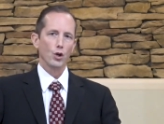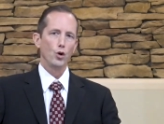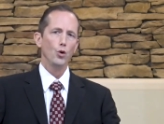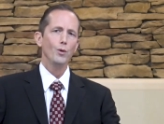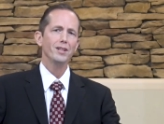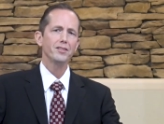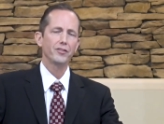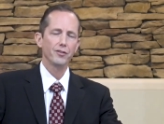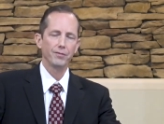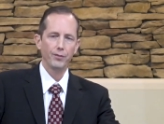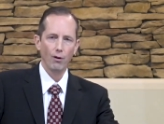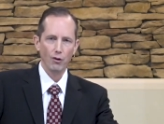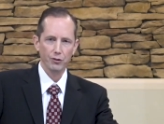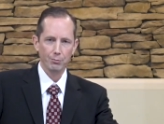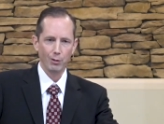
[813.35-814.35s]
who is the
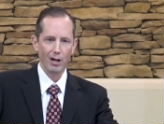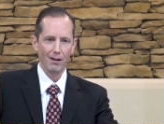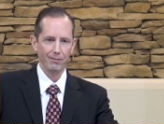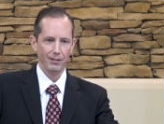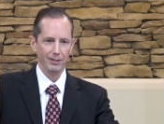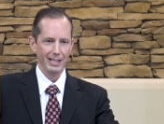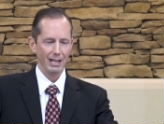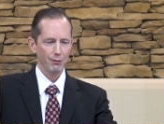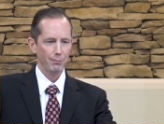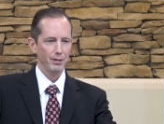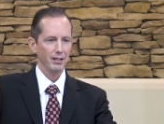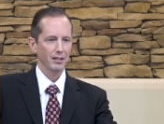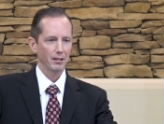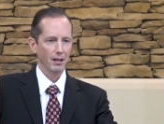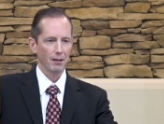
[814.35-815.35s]
false prophet? That would
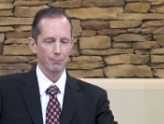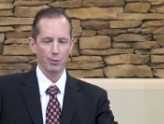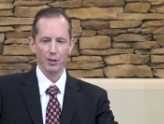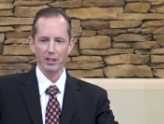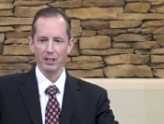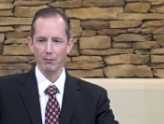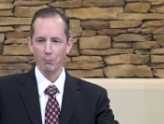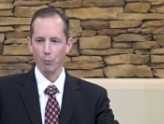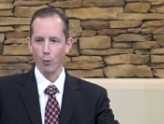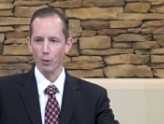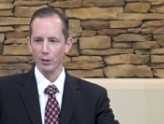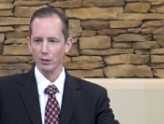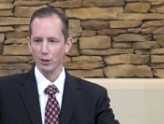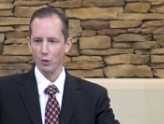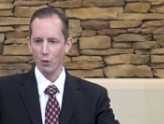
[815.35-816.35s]
be a pretty
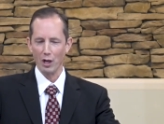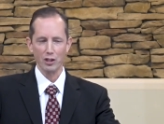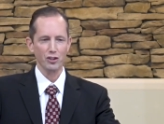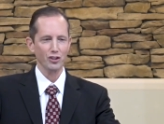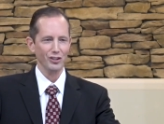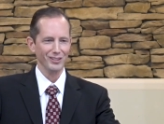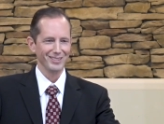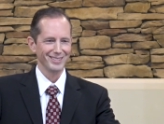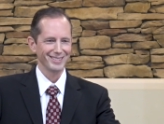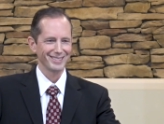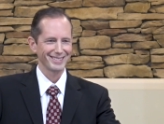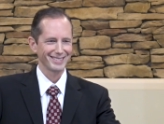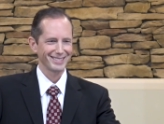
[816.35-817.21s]
important question